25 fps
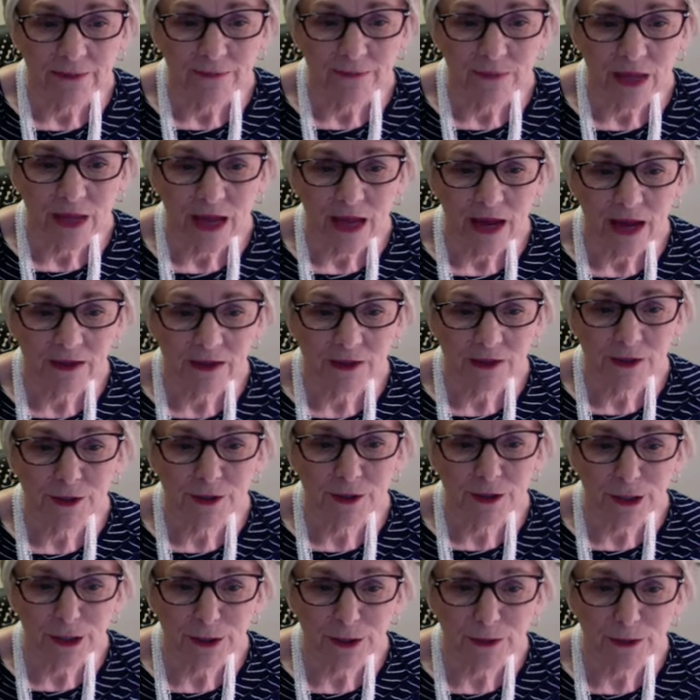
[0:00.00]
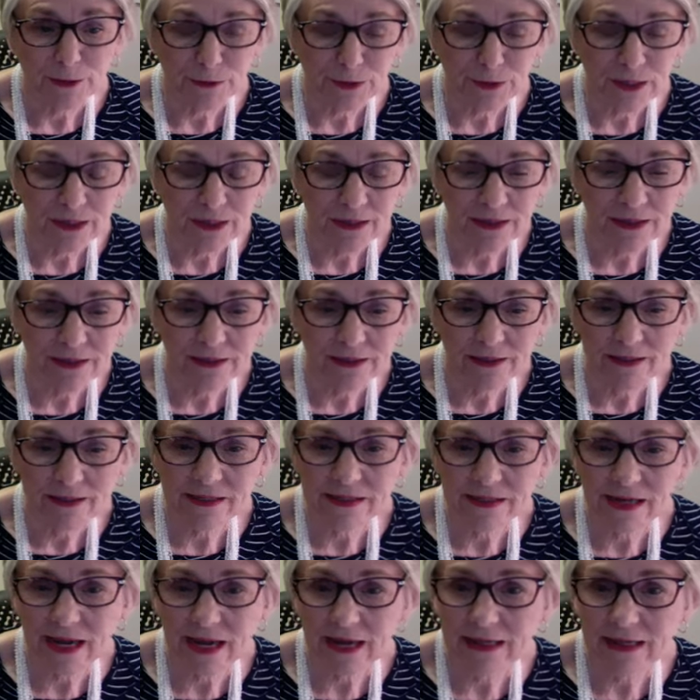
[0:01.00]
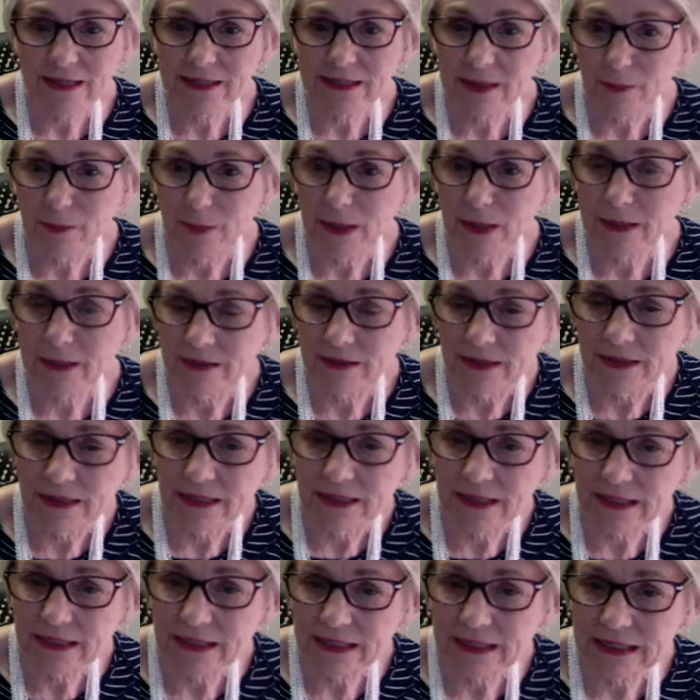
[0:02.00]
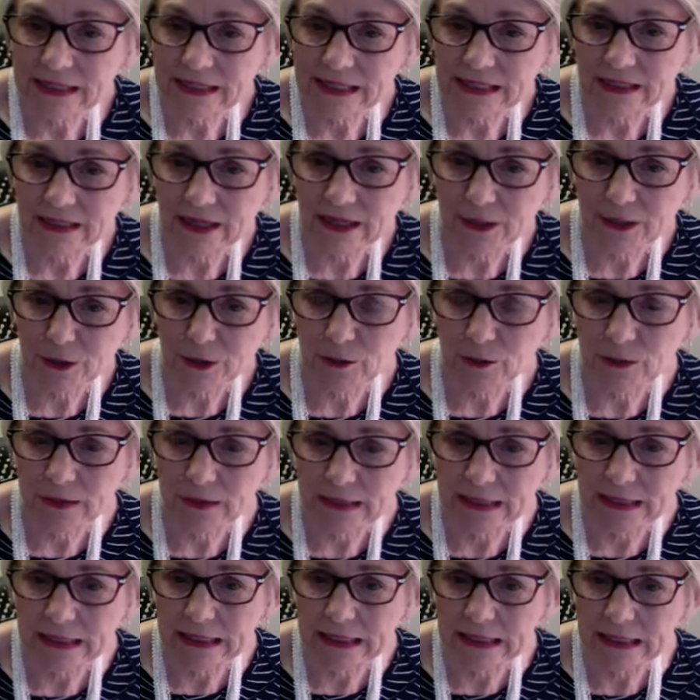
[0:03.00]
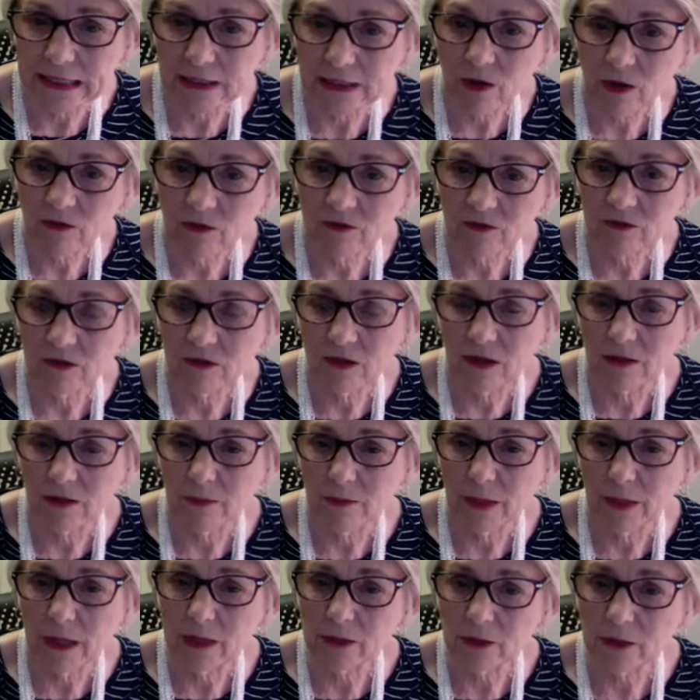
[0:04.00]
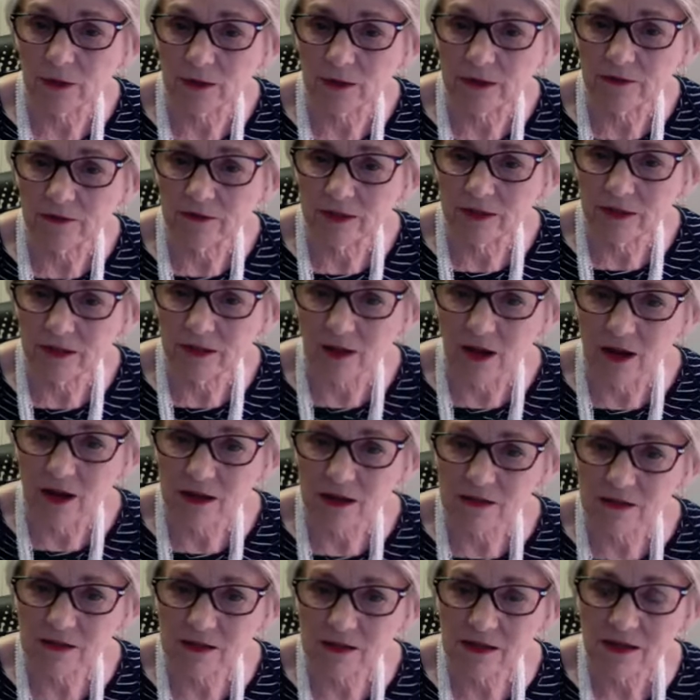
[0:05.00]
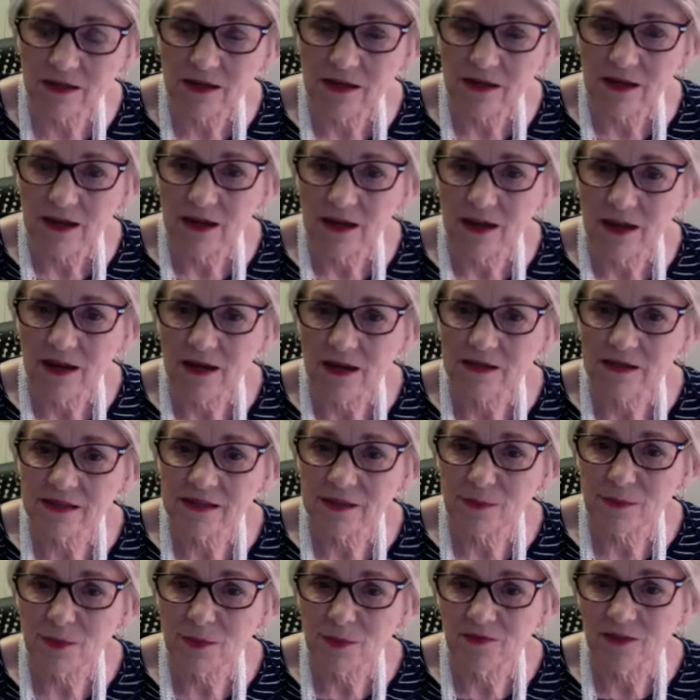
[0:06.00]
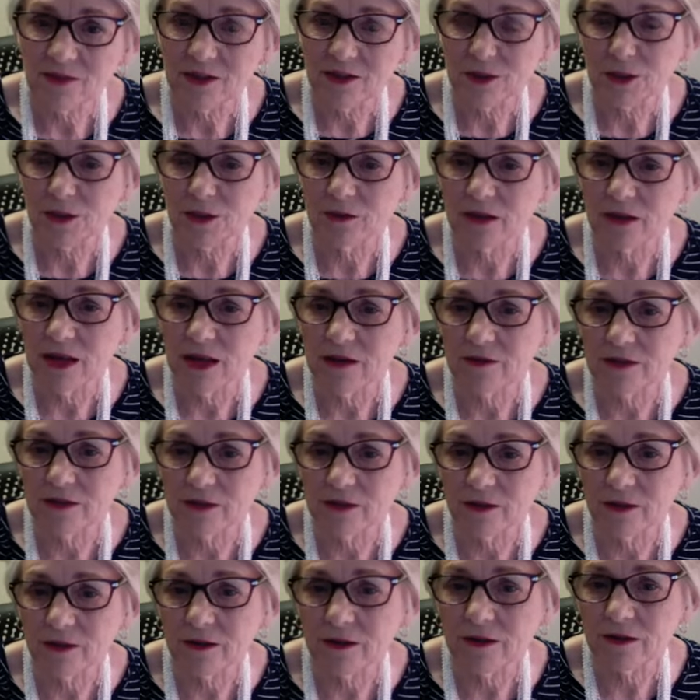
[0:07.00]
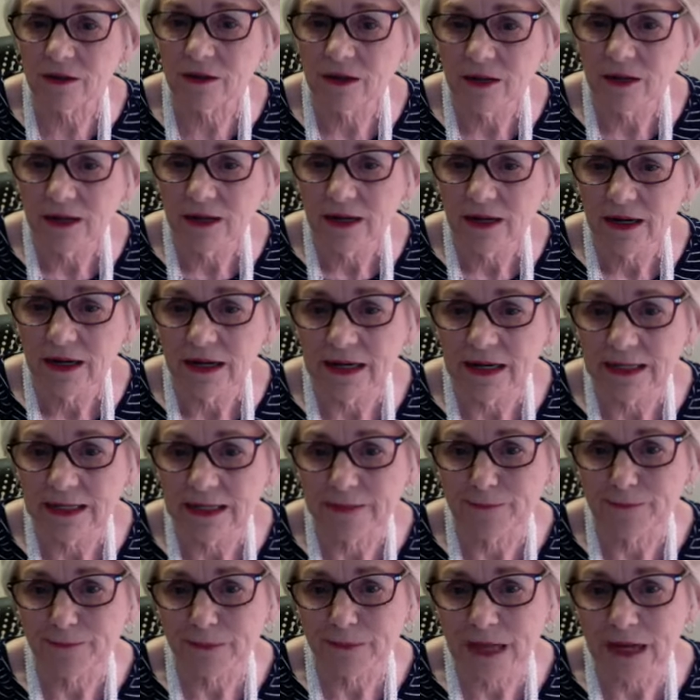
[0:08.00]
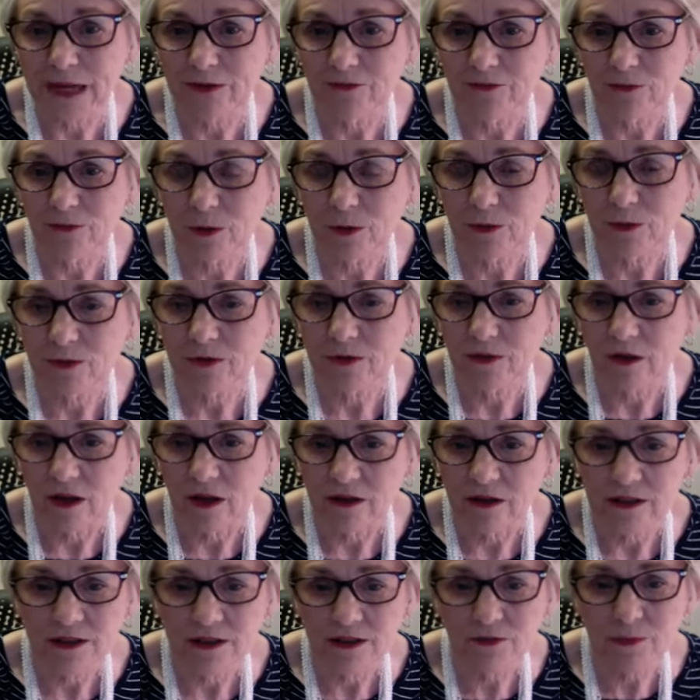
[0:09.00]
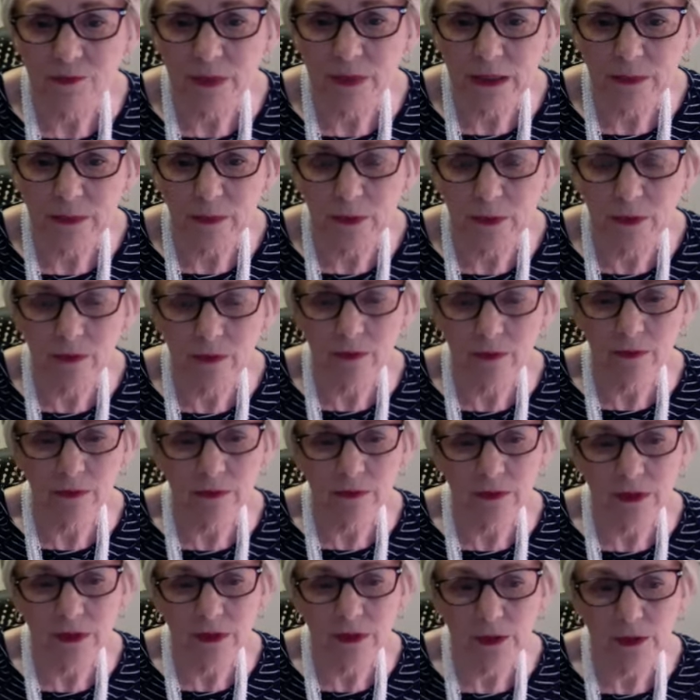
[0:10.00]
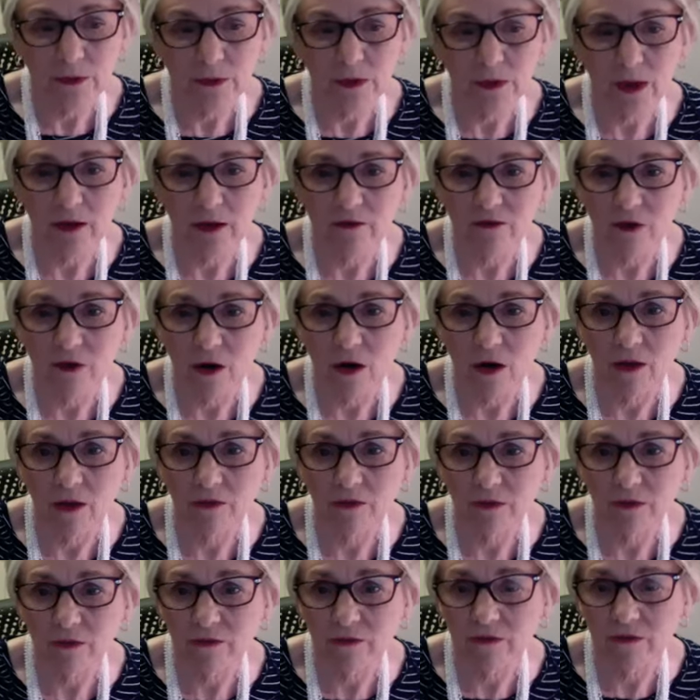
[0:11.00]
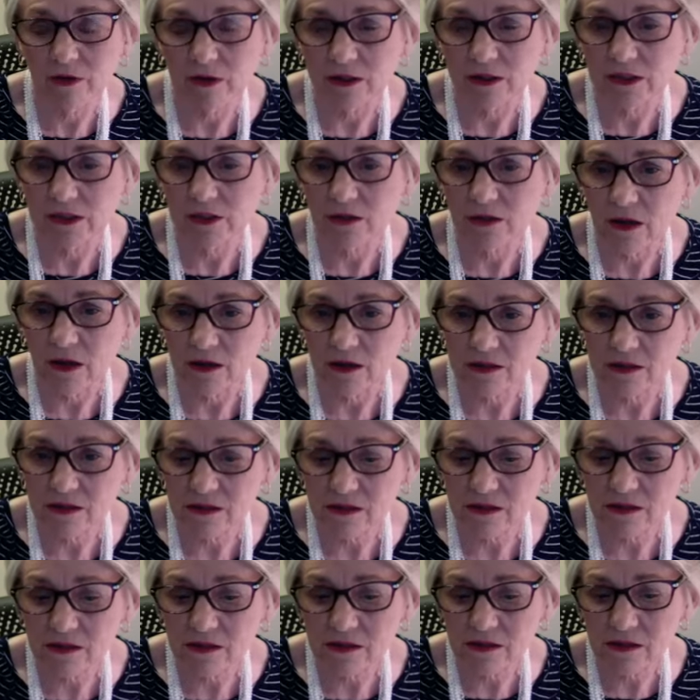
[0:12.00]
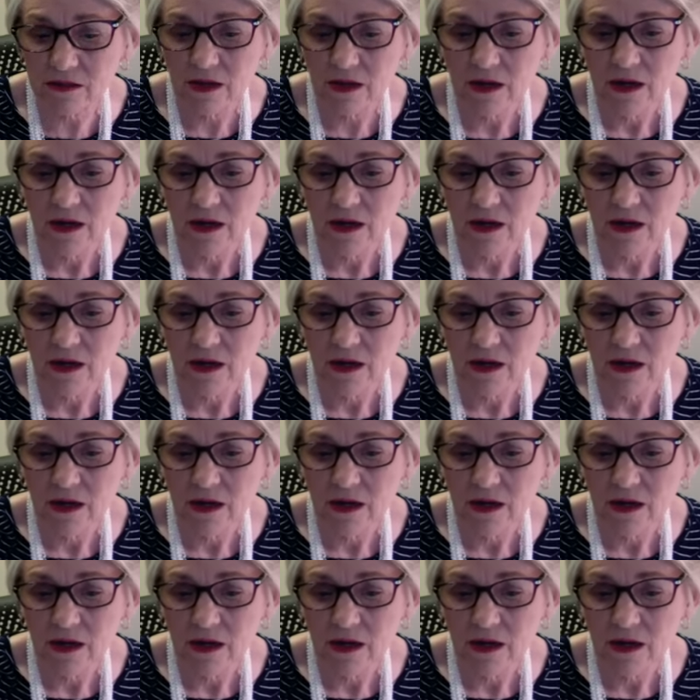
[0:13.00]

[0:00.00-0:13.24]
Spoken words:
has known, at least academically and intellectually, an awful lot about grief and loss as a professional counselor, I've worked with lots of people who have gone through various losses.